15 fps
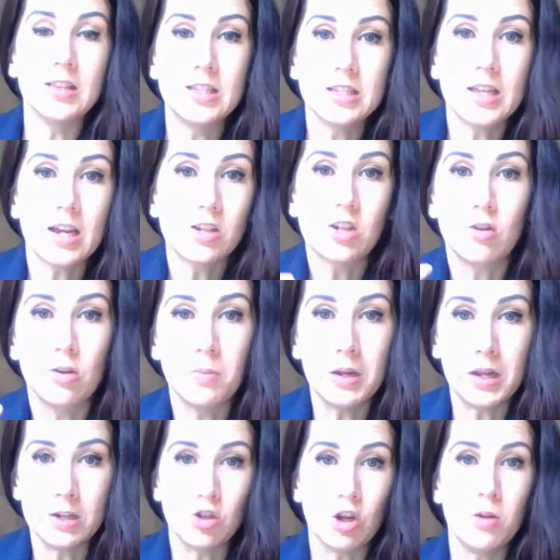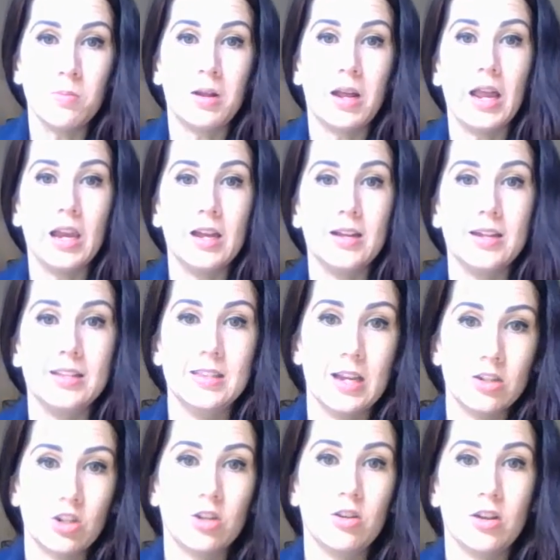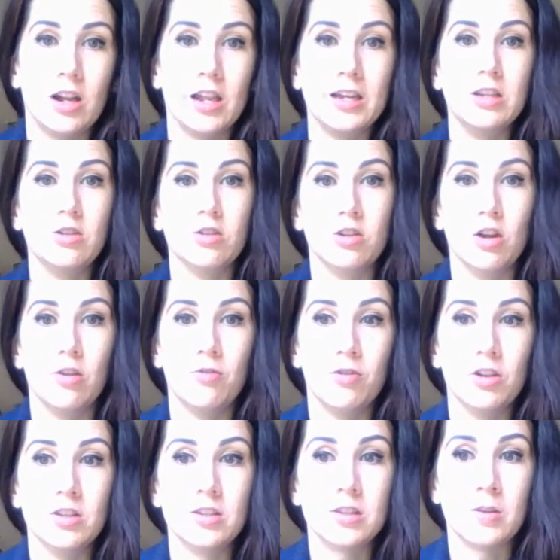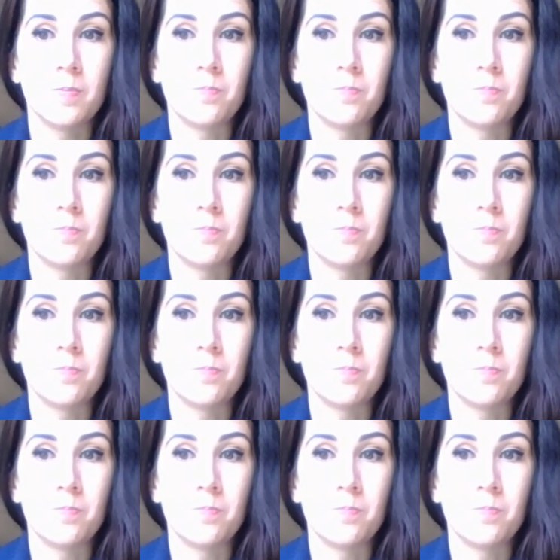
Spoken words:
This is actually going to be a germ killer. It's actually going to clean your surface.